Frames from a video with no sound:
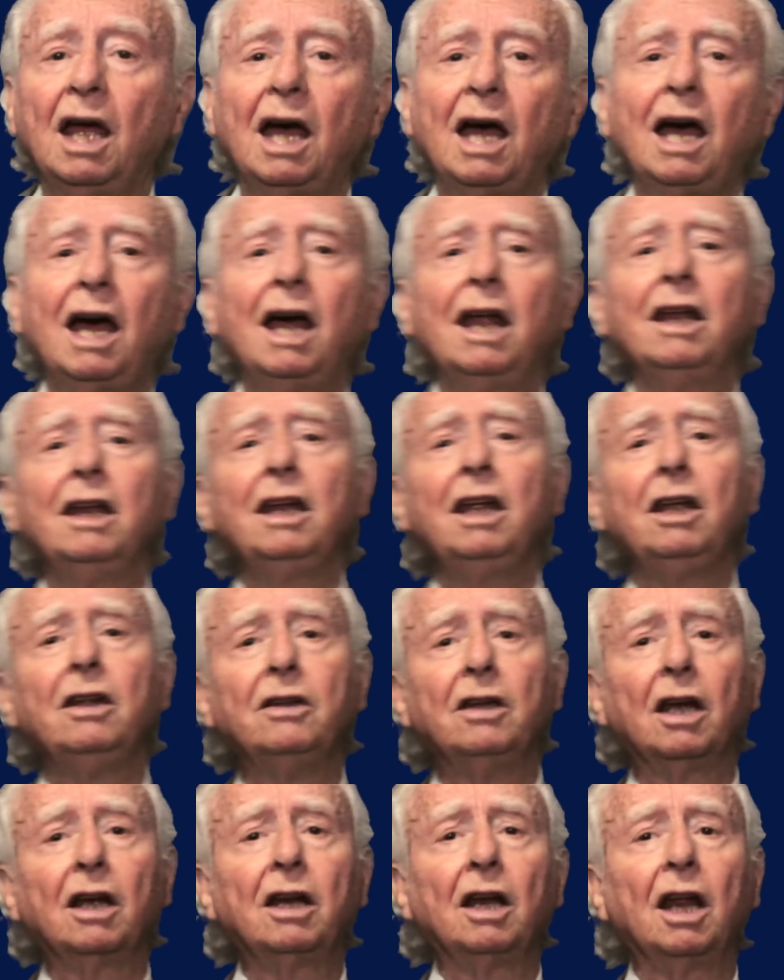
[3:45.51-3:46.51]
and lead
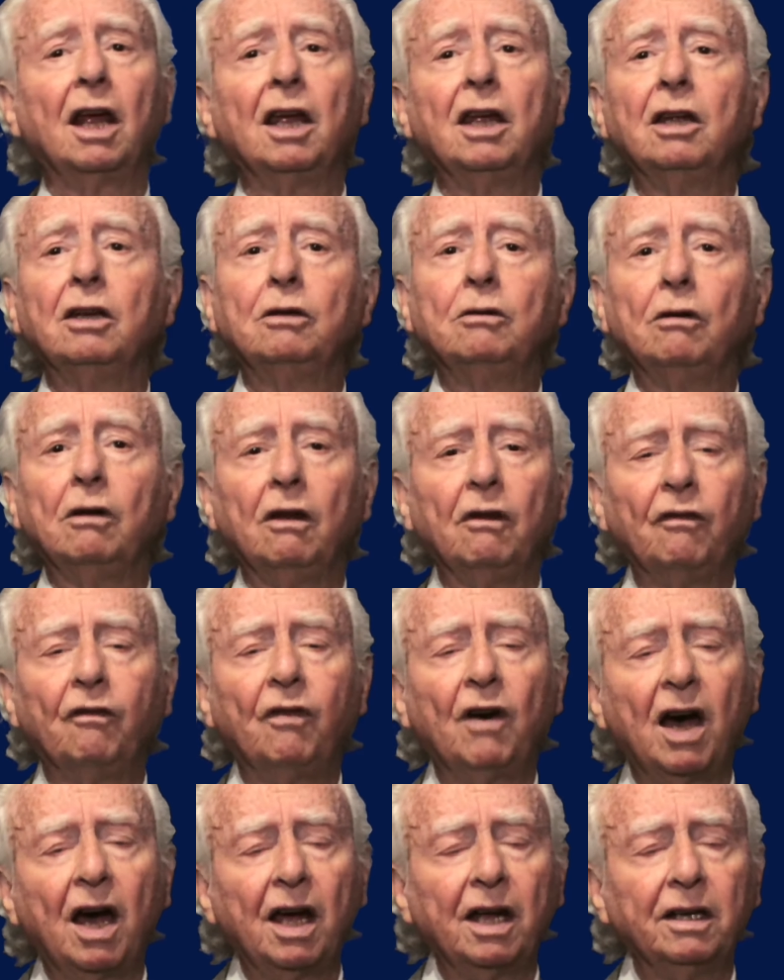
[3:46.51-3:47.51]
the client to the
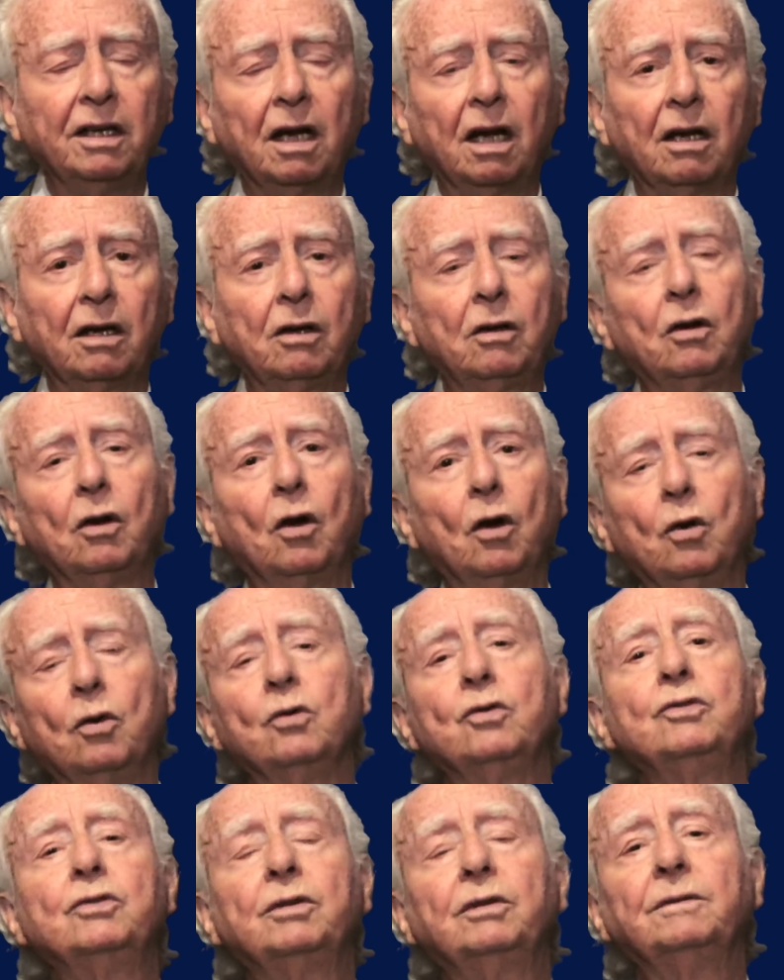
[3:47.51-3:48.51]
final
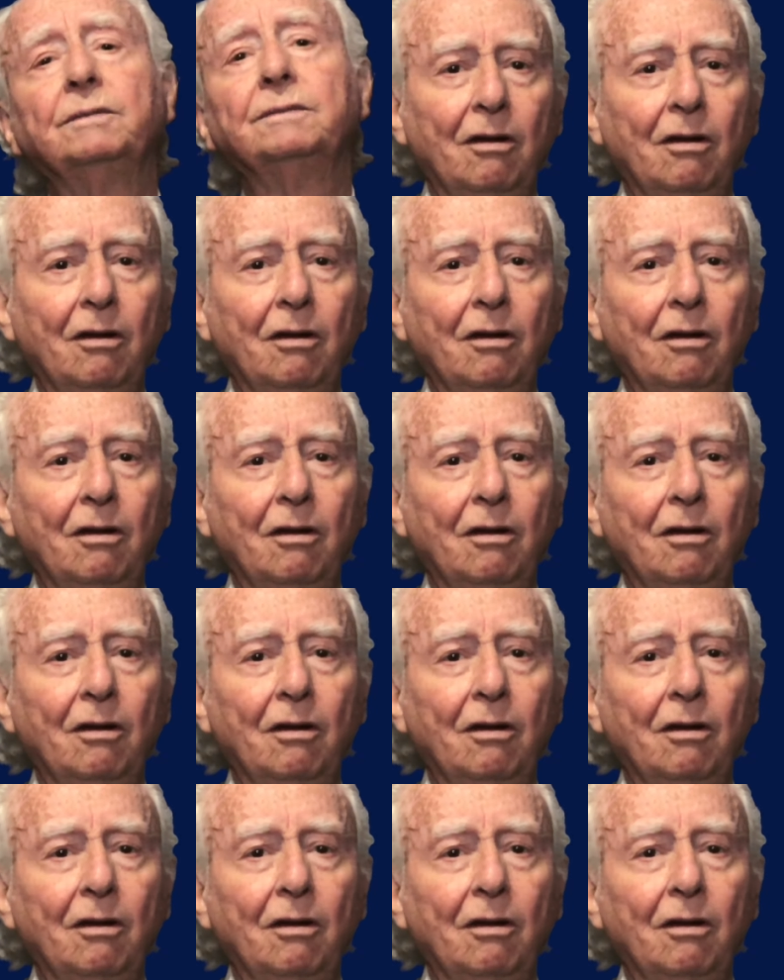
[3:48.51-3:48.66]
close.